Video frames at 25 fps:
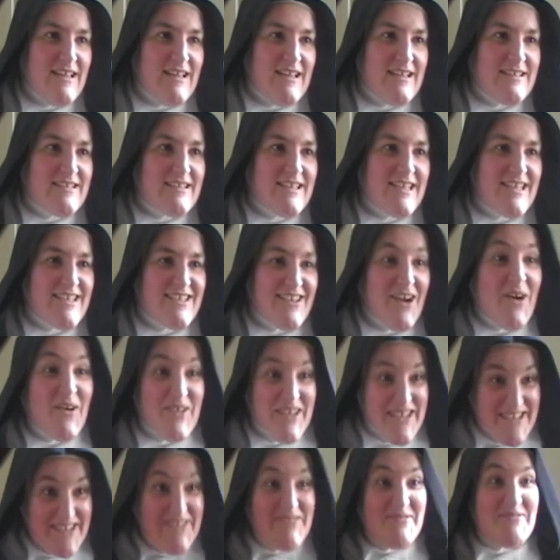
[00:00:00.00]
intellect. Oh
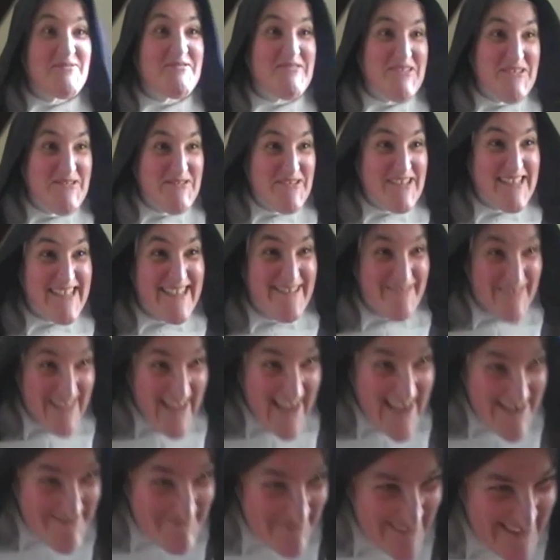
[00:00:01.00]
yes, you receive the
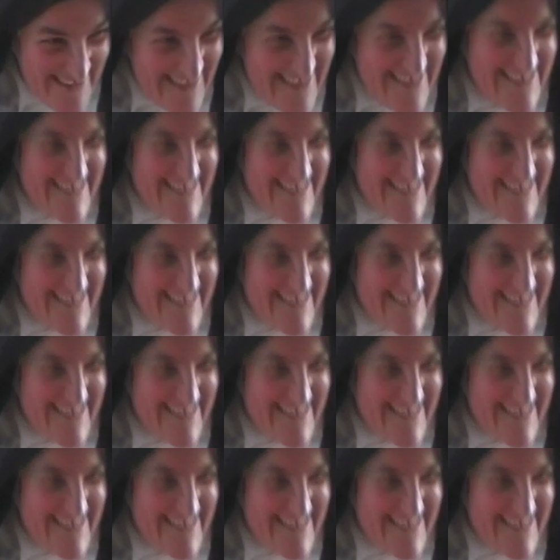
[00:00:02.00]
habit.